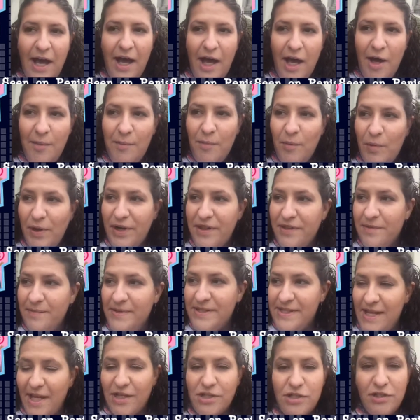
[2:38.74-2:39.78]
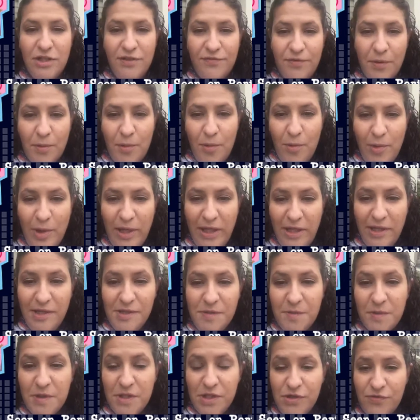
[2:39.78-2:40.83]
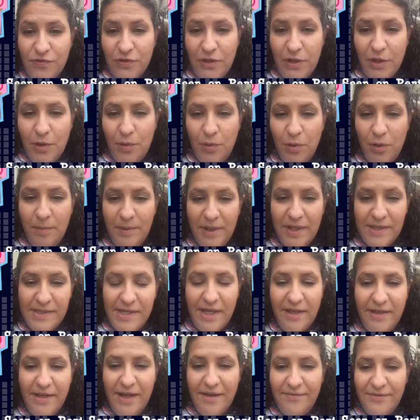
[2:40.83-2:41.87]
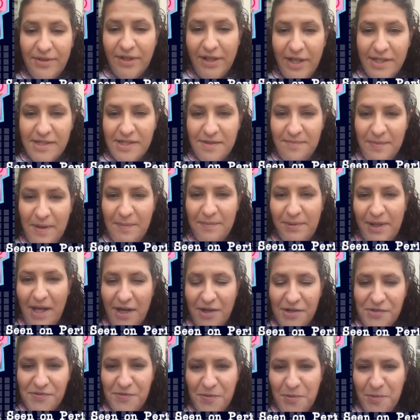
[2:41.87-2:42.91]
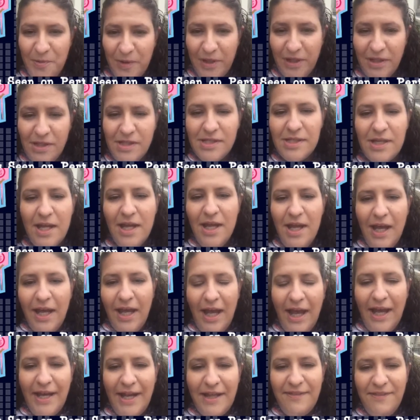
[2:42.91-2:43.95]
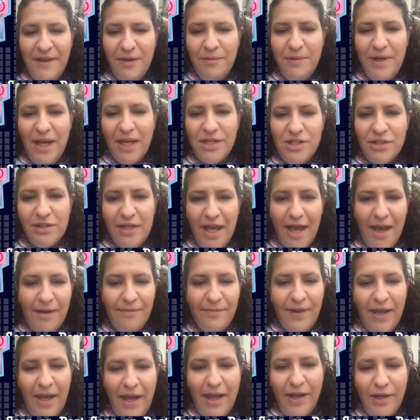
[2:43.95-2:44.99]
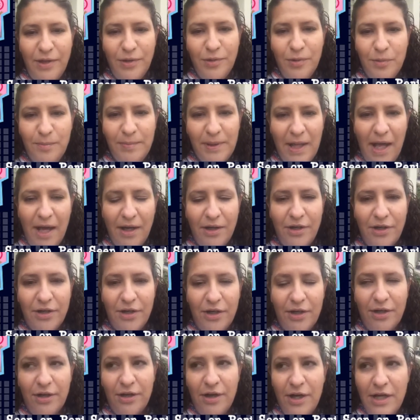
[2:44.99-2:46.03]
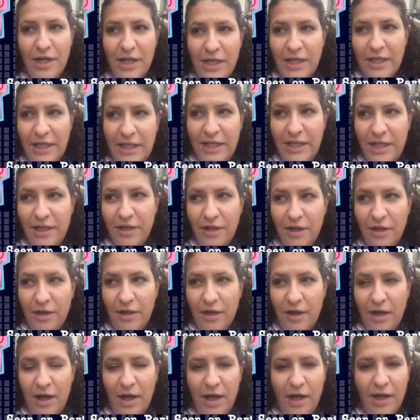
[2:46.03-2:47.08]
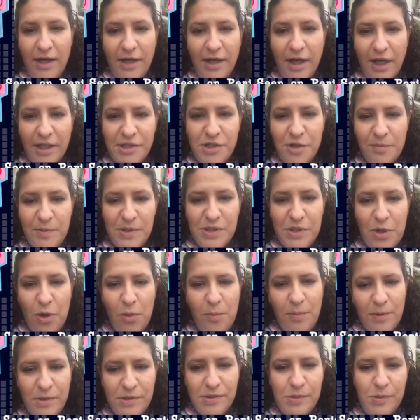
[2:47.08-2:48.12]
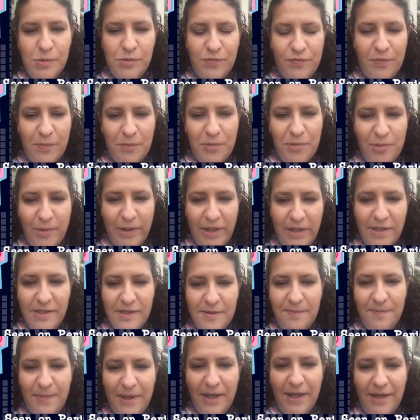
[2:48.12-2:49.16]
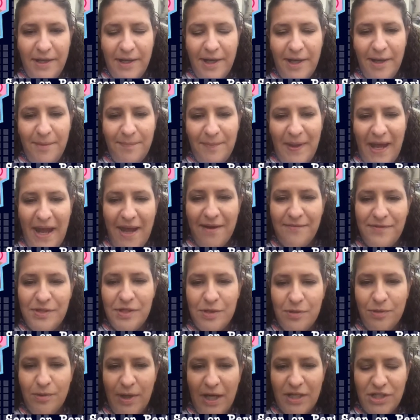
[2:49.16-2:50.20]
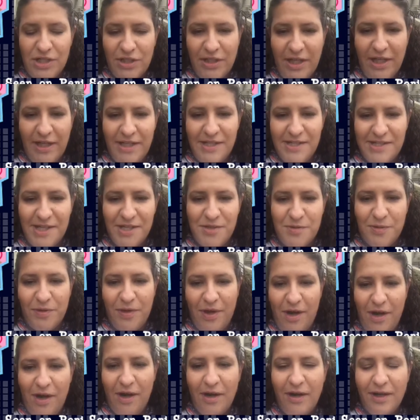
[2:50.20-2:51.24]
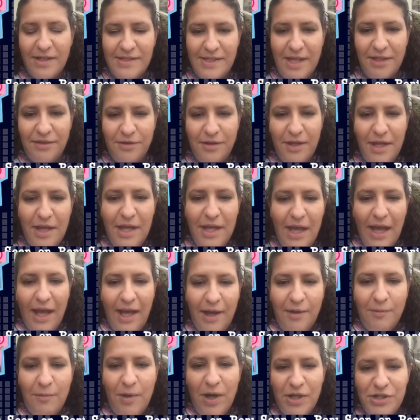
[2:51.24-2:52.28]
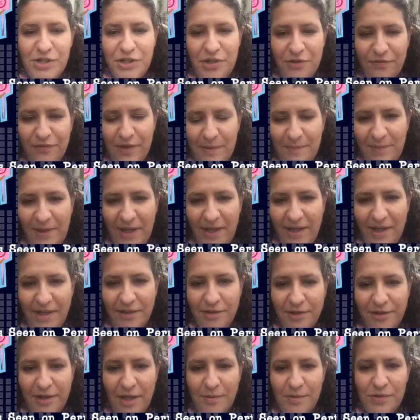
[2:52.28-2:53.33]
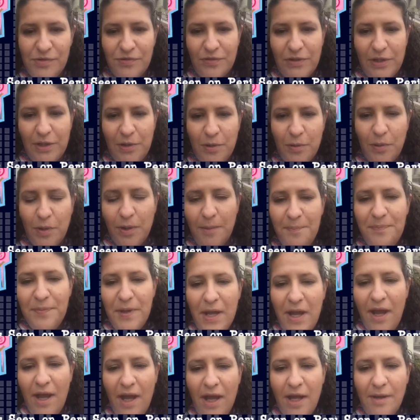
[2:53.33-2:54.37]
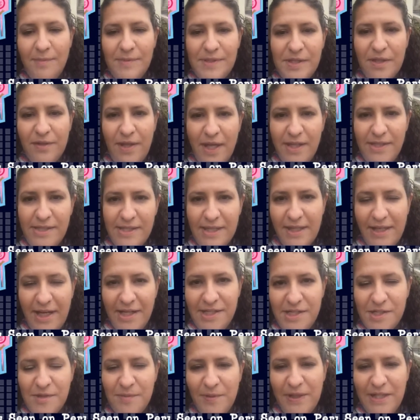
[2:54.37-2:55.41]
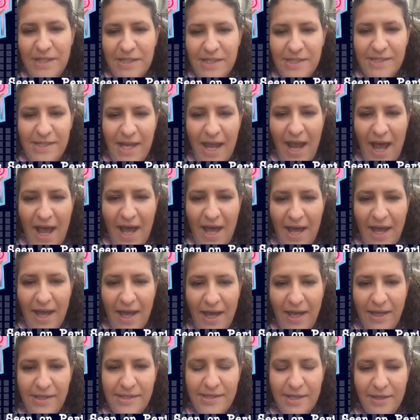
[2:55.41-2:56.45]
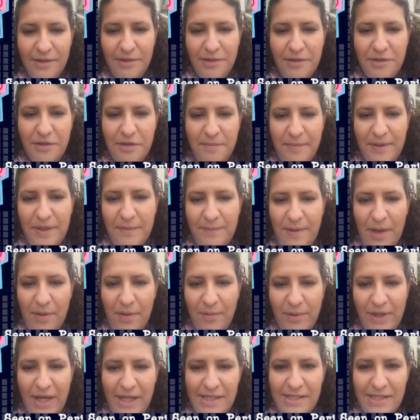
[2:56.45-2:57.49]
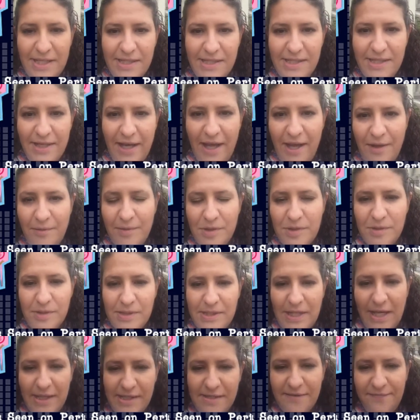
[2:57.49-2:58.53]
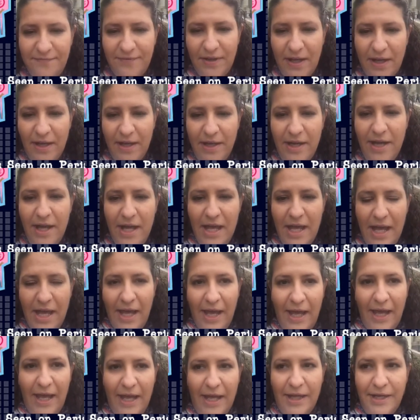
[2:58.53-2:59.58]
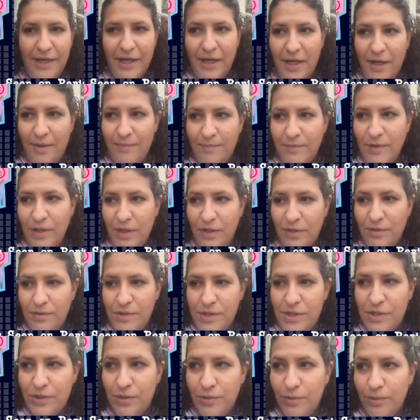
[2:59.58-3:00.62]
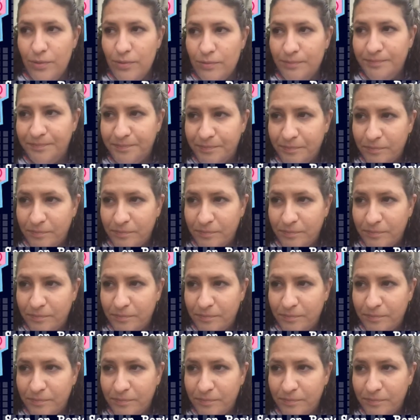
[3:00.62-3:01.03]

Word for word: um, one of them is actually from Queens, which is really cool because I never get to meet bloggers from Queens. And I think we actually have a new blogger here on October Scopers who's from Queens, but um, I have to actually get in touch with her. because I, I watched her replay and I thought that was really cool. Um, so that's it. I just wanted to say hi, tell you a little bit about what I did today, which was lots of fun, and um, you know, to